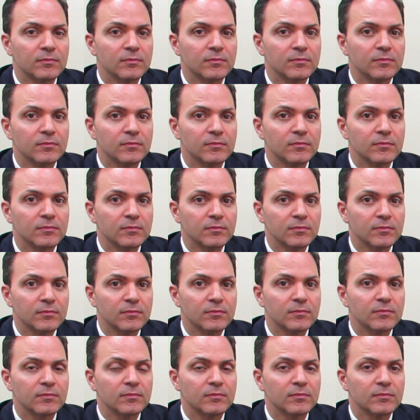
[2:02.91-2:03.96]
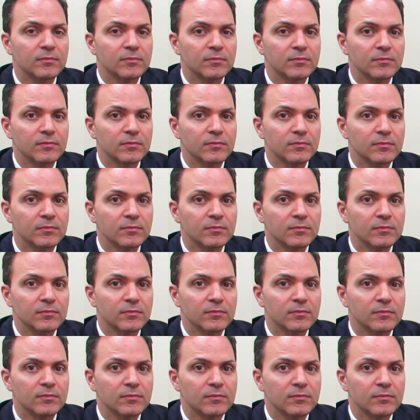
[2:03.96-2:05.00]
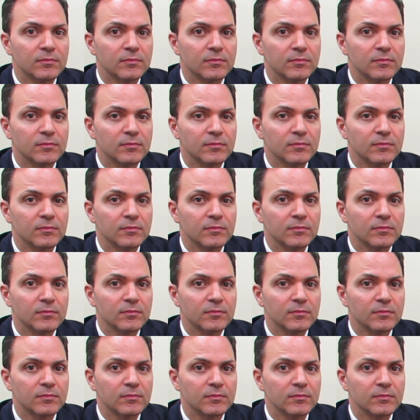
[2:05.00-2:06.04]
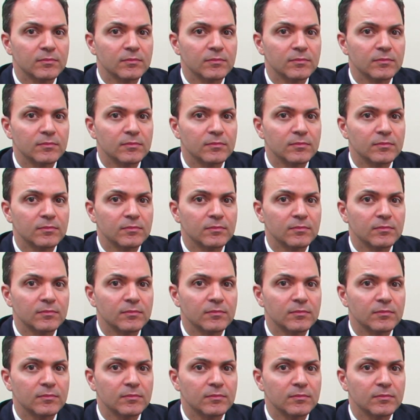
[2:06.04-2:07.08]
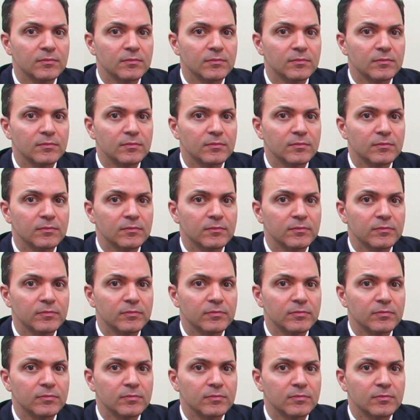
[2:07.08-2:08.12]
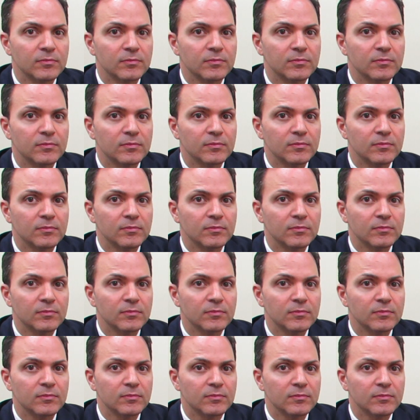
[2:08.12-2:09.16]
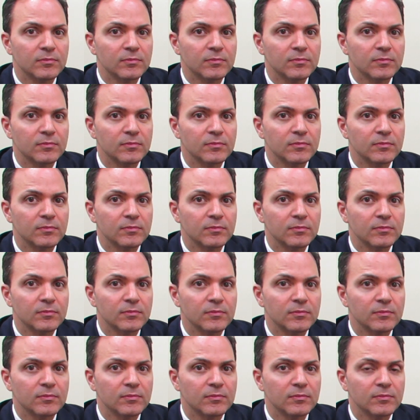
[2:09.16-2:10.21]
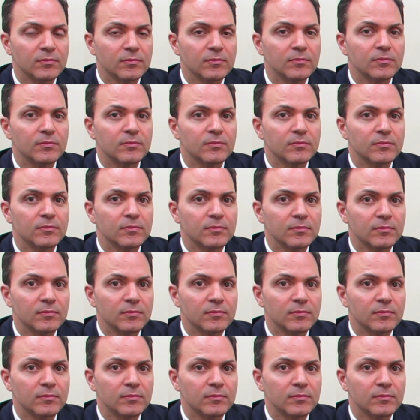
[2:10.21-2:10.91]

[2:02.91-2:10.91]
(silent)